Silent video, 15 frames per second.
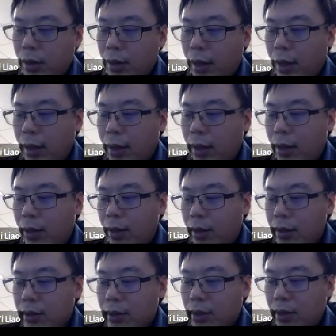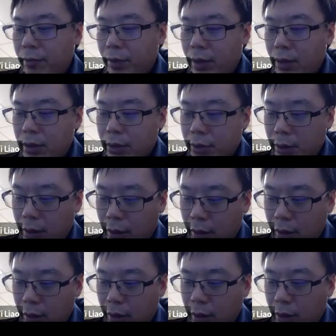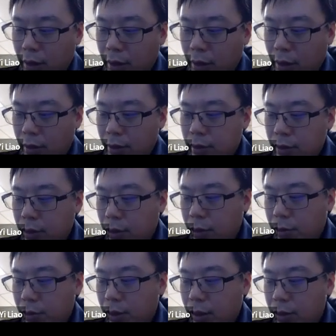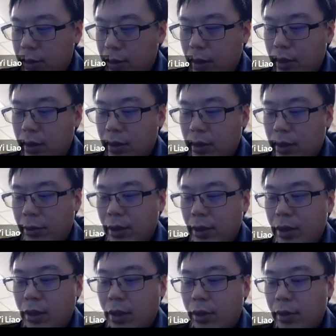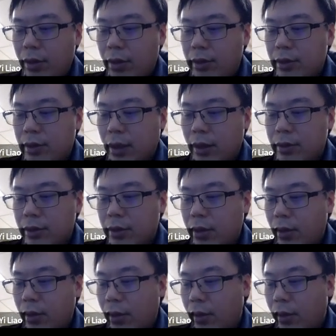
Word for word: are sufficiently close to the set theoretical intersection.